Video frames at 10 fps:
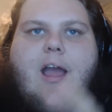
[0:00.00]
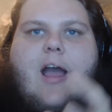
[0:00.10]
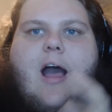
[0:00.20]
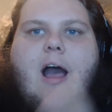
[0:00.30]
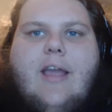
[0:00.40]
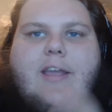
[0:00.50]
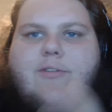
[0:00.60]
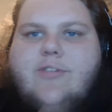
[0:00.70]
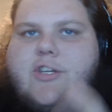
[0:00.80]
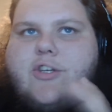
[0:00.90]
I
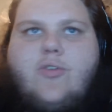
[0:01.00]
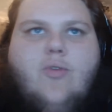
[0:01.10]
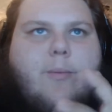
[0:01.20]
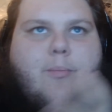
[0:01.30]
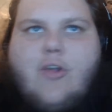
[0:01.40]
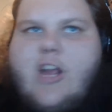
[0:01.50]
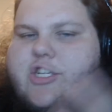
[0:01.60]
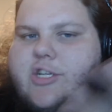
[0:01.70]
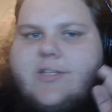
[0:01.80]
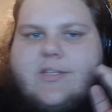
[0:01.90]
used to do
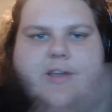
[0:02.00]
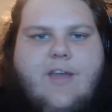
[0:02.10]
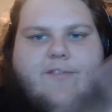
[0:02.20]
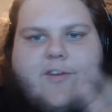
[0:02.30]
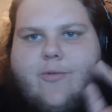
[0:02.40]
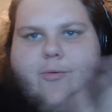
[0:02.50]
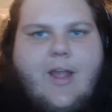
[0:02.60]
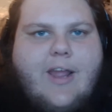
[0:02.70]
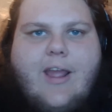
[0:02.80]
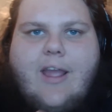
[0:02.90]
impressions left and
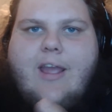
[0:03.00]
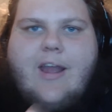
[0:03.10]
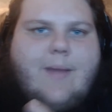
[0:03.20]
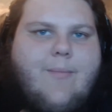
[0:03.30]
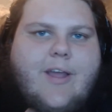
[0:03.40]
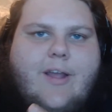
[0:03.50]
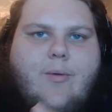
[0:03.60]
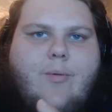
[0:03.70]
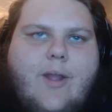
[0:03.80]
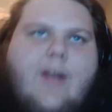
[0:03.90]
right, and I'm like,
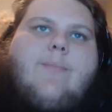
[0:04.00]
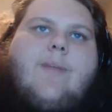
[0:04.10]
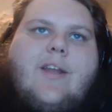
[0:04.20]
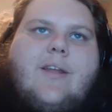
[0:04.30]
wait a minute.